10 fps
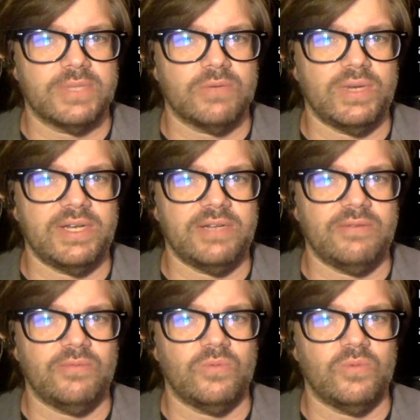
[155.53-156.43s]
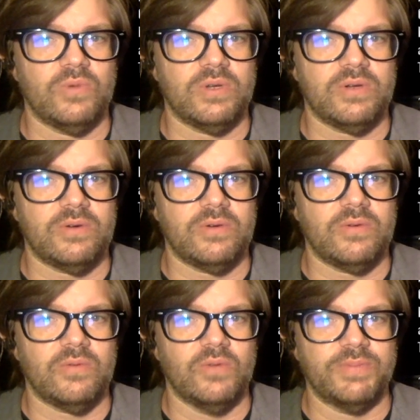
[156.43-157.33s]
when it
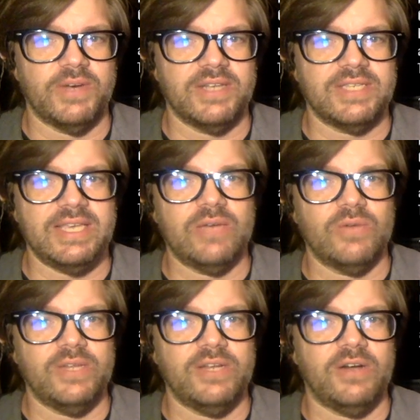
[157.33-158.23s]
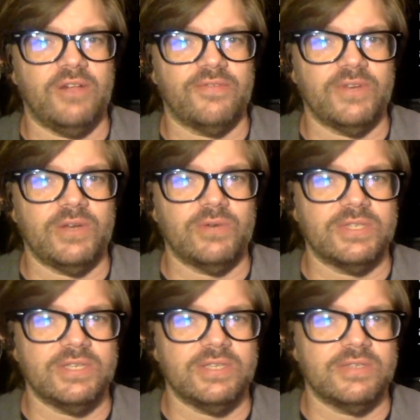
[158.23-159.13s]
responds equally to all
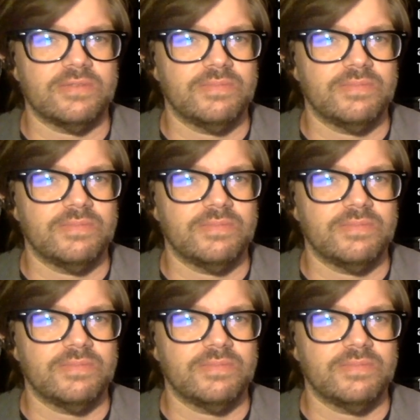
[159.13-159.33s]
frequencies,